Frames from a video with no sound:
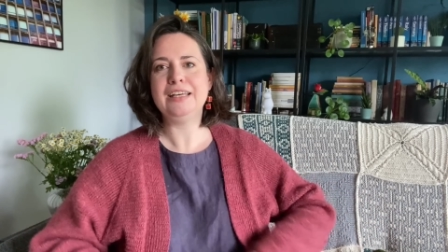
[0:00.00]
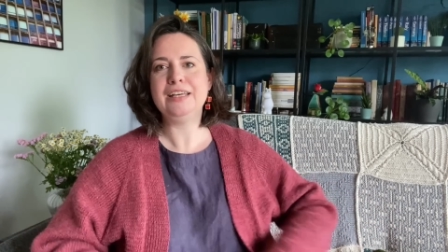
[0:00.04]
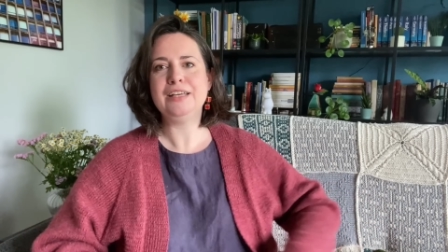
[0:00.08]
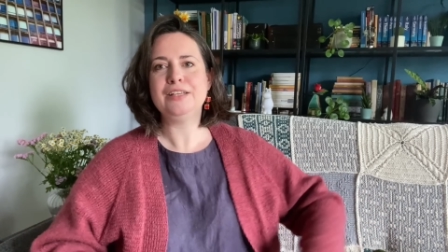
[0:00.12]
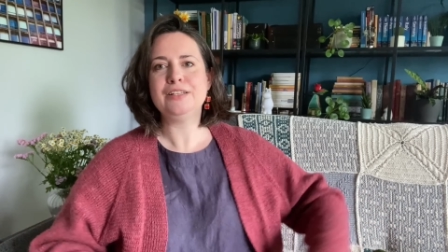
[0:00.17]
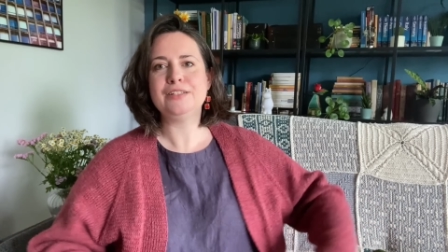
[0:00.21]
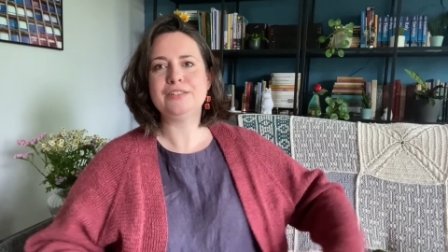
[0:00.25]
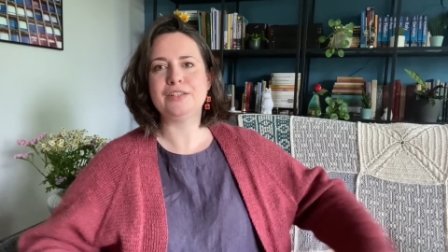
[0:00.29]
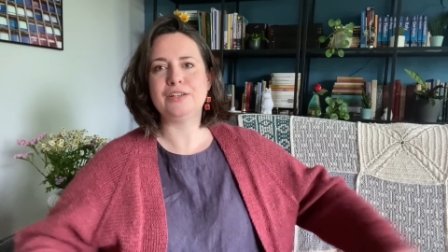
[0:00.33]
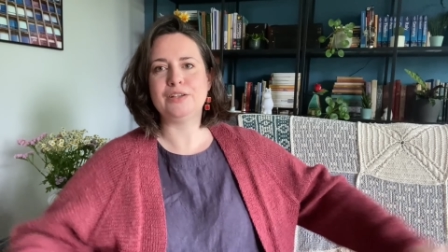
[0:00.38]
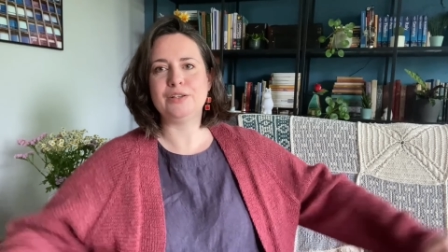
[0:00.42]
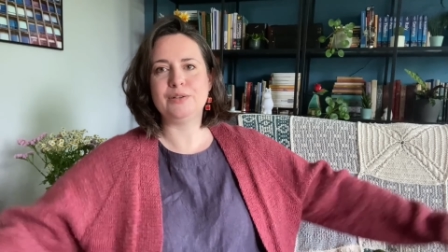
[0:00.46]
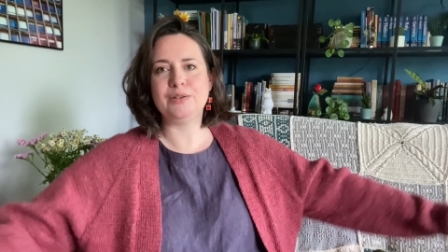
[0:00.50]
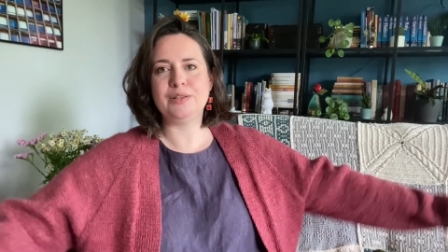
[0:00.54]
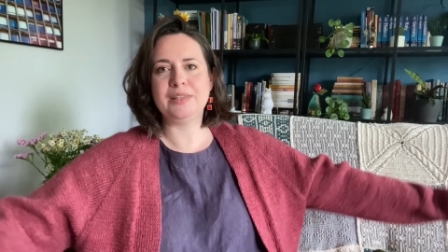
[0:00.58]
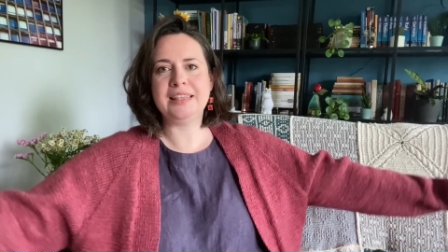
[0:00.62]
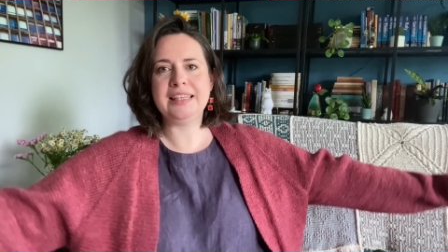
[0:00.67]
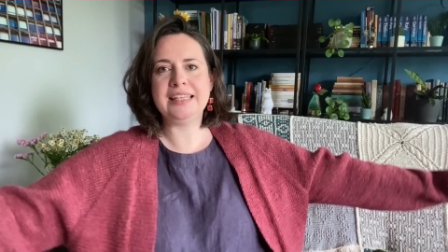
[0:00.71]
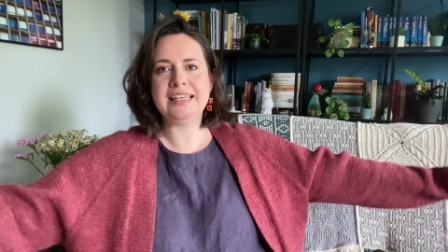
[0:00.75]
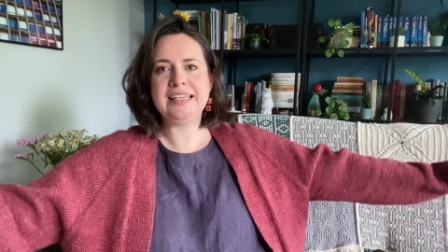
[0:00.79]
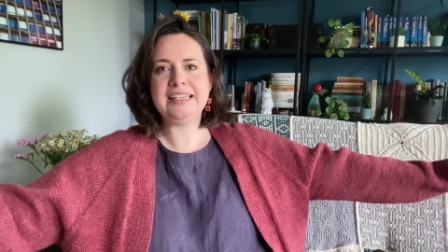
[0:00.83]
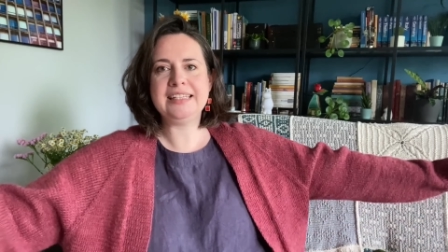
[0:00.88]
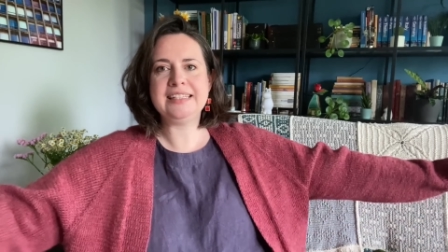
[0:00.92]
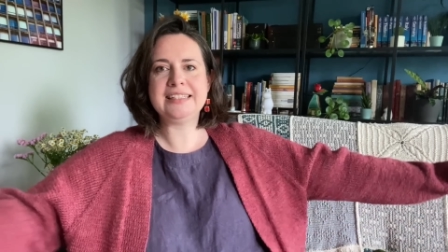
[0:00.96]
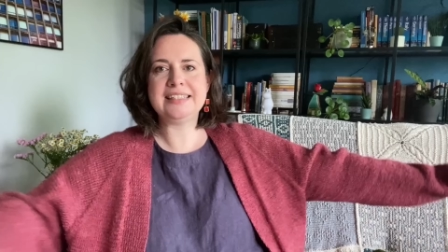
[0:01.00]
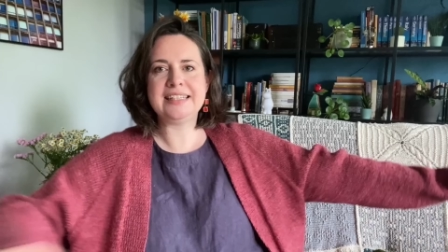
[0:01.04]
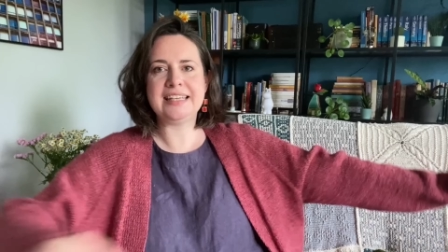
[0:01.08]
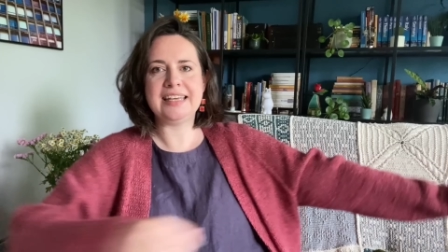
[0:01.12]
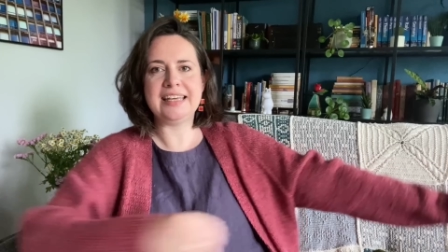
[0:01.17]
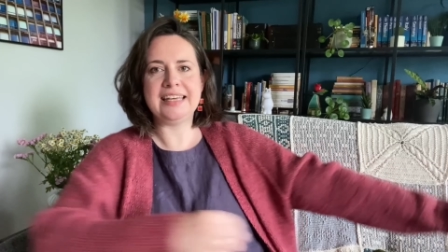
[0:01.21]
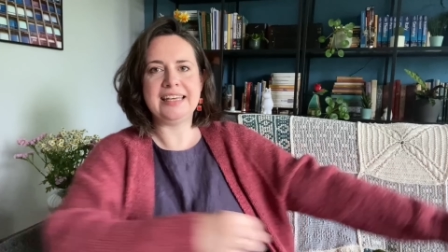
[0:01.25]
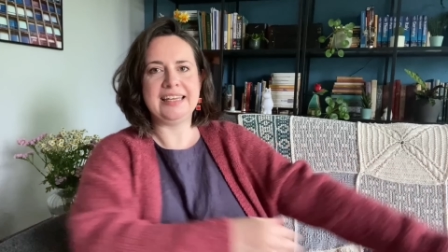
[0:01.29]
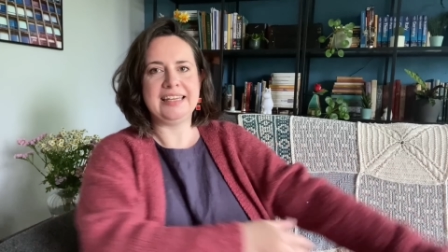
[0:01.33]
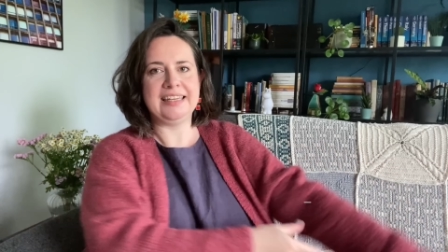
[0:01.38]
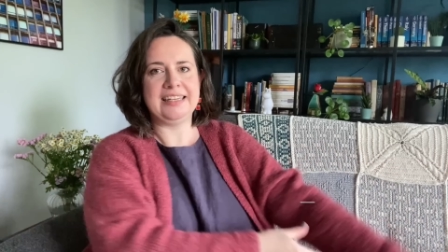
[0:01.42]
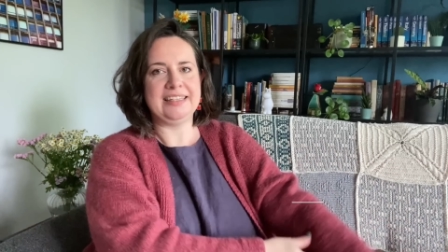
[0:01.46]
So this
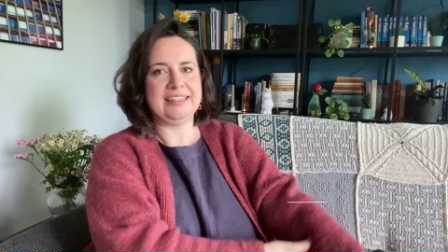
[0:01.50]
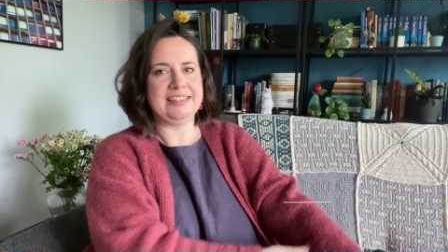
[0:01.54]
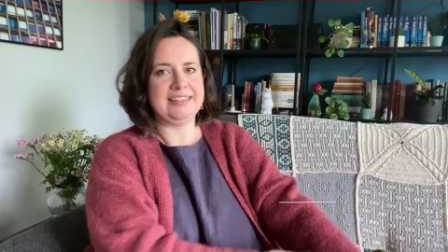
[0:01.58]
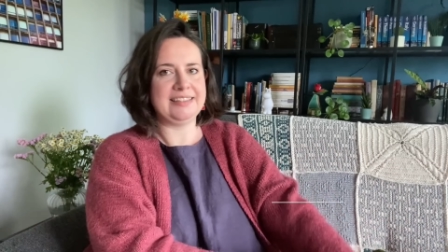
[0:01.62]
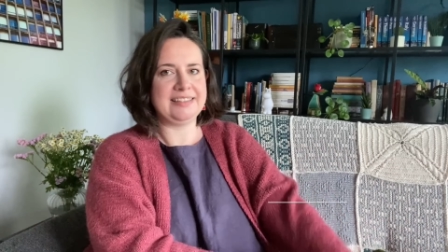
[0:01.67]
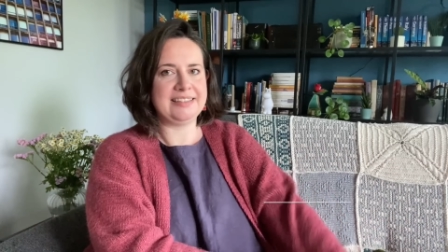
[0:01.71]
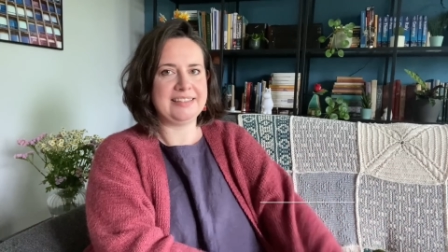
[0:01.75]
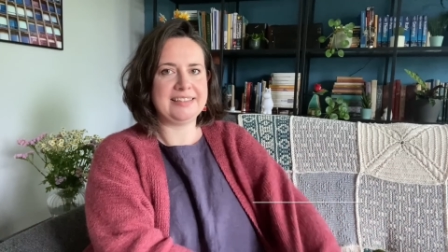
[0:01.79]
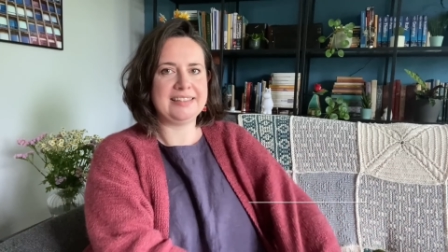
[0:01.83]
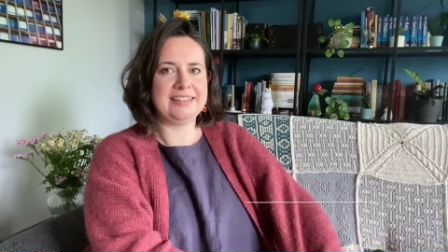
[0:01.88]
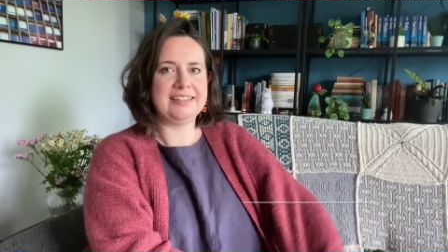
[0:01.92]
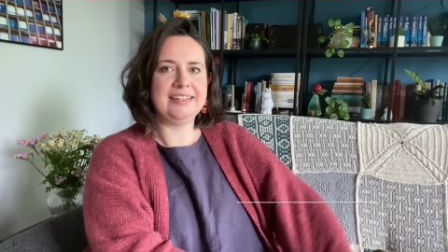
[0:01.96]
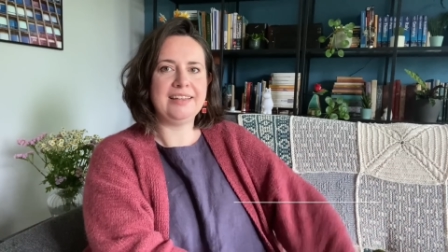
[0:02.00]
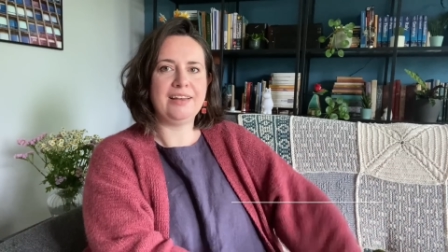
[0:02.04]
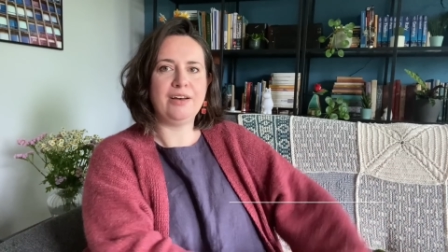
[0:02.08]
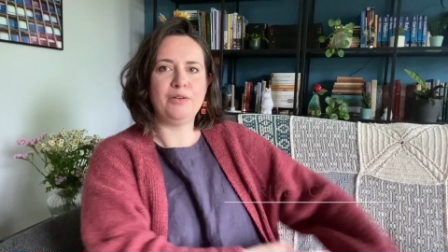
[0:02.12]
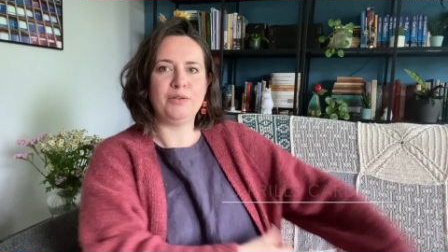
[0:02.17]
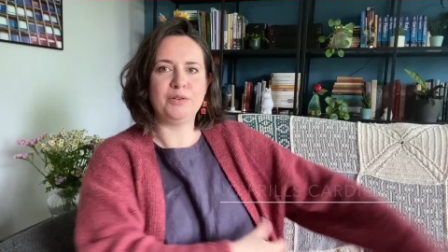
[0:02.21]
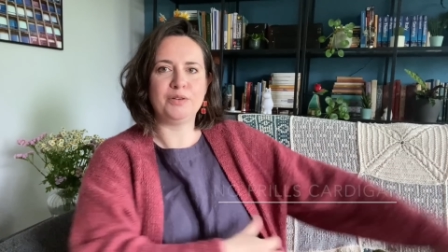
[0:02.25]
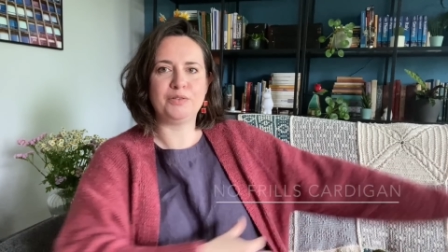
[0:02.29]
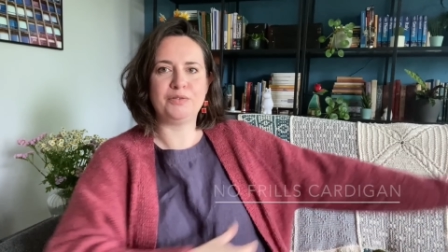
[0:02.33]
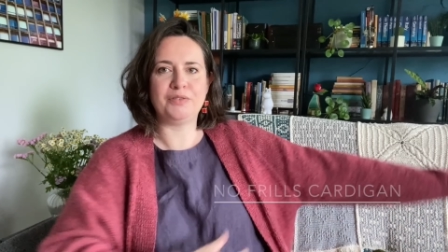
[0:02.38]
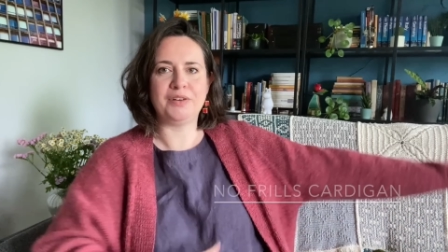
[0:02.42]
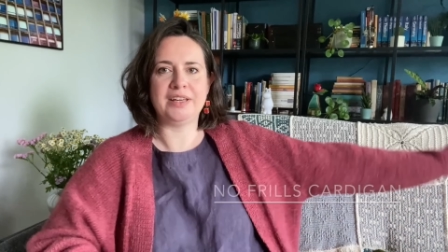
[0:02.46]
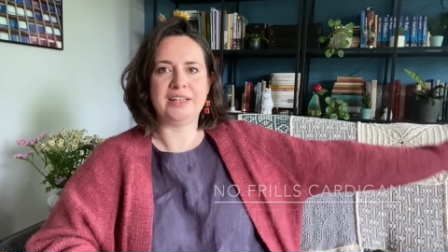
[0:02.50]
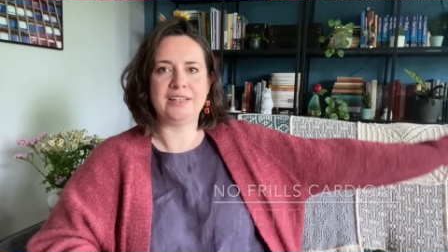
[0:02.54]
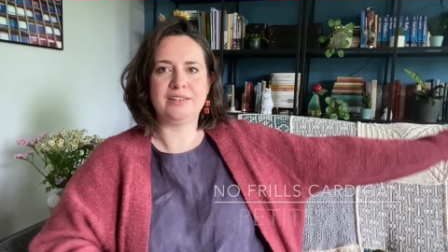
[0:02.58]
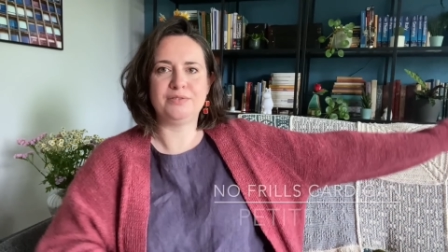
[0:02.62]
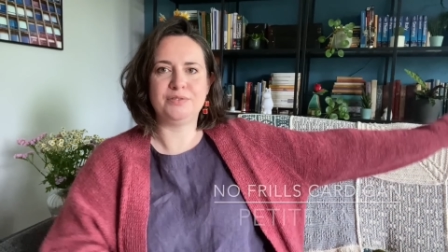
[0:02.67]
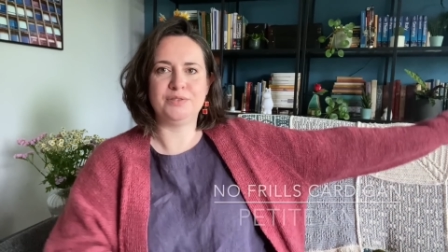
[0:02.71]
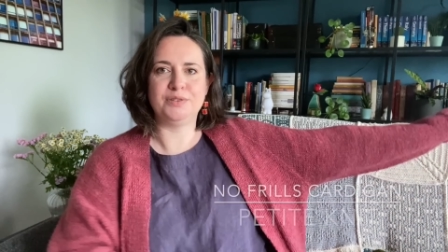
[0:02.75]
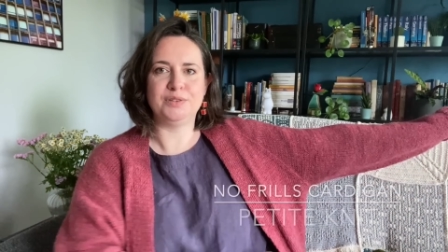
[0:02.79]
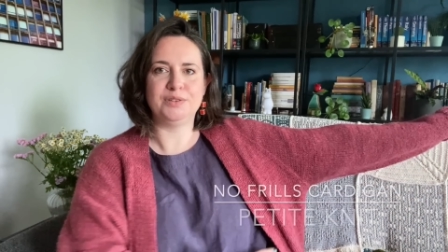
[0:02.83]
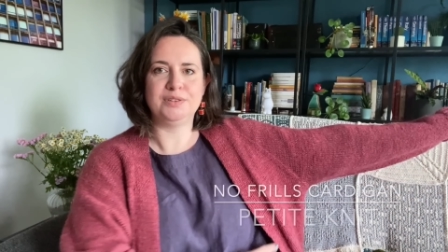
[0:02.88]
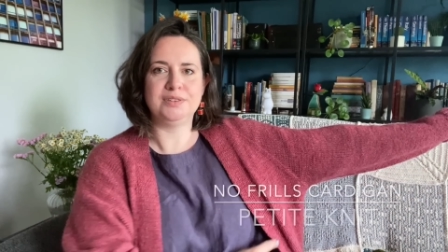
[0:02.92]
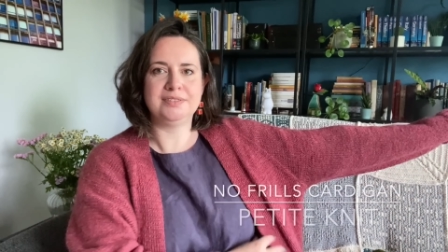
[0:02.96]
is Old
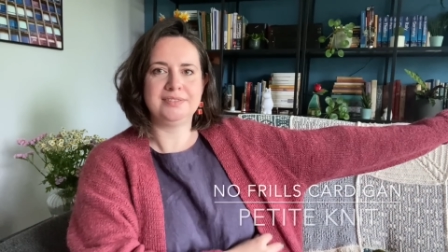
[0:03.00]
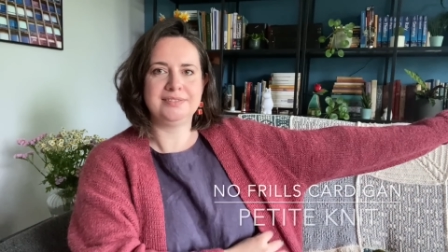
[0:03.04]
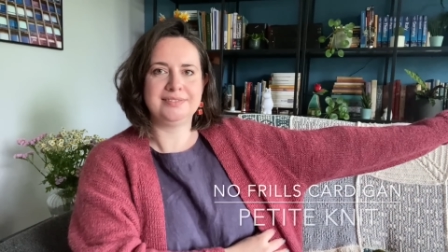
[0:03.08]
Faithful.